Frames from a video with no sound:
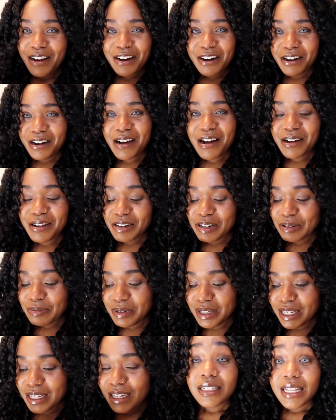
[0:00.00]
you're not going to
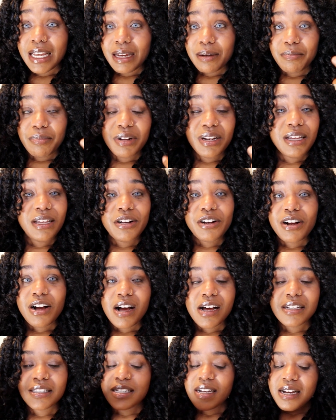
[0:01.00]
be like putting your
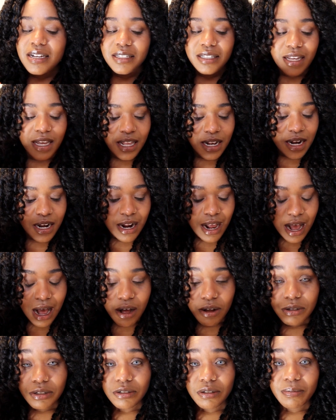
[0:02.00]
contacts in and out,